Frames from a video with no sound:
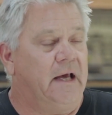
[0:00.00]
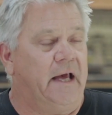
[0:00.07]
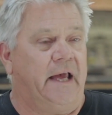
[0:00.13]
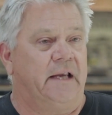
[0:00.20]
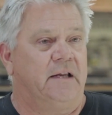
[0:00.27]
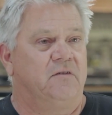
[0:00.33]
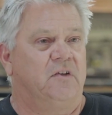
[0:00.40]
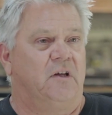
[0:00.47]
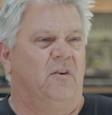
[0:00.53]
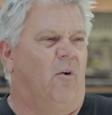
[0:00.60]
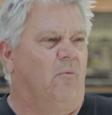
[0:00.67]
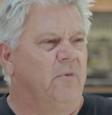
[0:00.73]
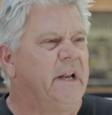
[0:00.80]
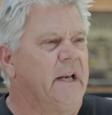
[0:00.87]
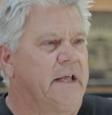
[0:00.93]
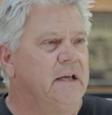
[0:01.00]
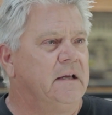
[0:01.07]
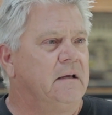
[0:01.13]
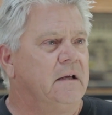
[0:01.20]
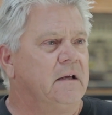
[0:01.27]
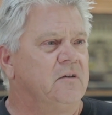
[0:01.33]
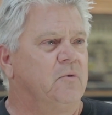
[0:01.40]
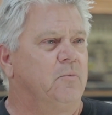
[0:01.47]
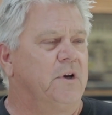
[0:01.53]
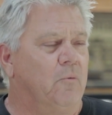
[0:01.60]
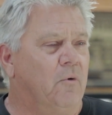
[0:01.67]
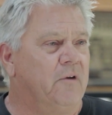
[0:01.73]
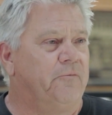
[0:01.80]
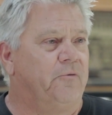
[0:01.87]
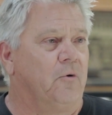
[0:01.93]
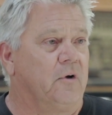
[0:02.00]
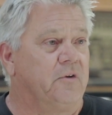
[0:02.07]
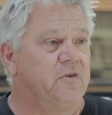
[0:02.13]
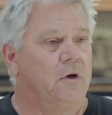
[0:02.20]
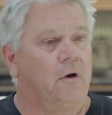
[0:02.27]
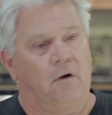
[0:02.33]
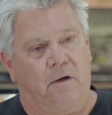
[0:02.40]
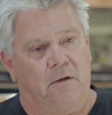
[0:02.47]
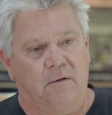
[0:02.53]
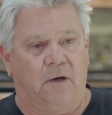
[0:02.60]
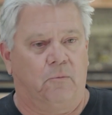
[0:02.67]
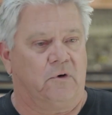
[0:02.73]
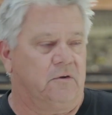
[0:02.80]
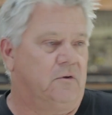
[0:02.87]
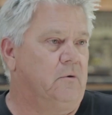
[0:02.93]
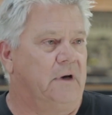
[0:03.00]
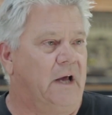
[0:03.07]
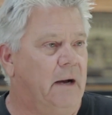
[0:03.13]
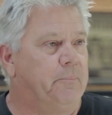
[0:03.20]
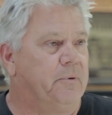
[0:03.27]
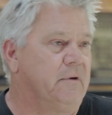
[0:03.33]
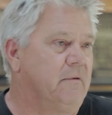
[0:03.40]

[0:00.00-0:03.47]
And he said, "Not really." He said, "What do you want it for?" I said, "Oh, I want to do it up."